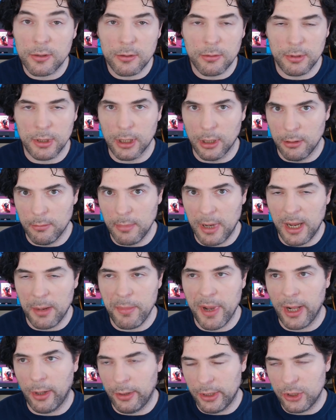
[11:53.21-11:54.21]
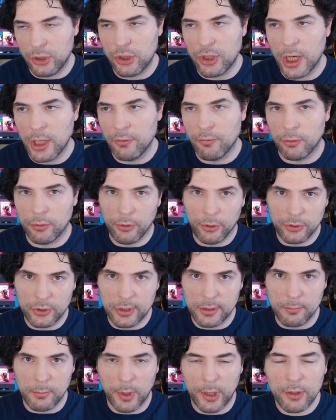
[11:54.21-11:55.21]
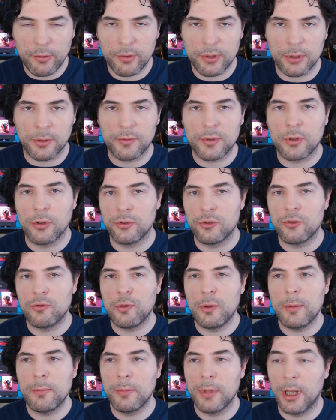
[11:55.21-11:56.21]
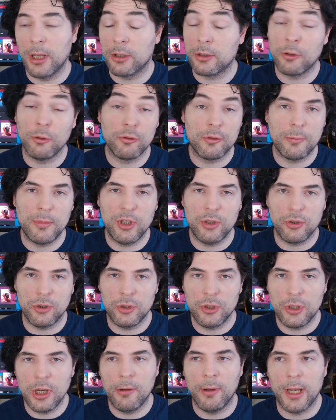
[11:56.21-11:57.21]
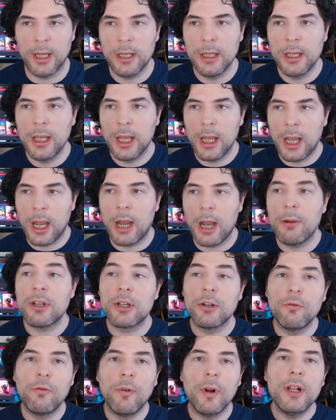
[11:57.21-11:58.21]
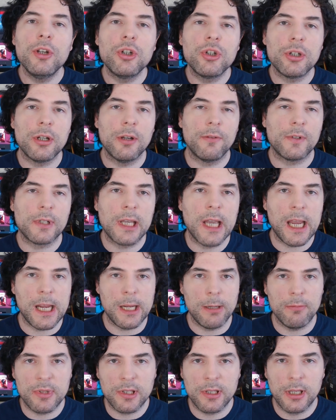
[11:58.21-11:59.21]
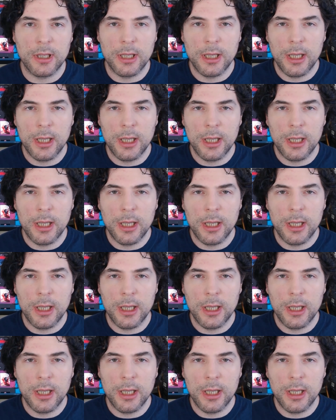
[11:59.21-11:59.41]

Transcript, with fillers: you know, ML in general, not just Microsoft's contribu uh, contribution to it, how it could really shift games.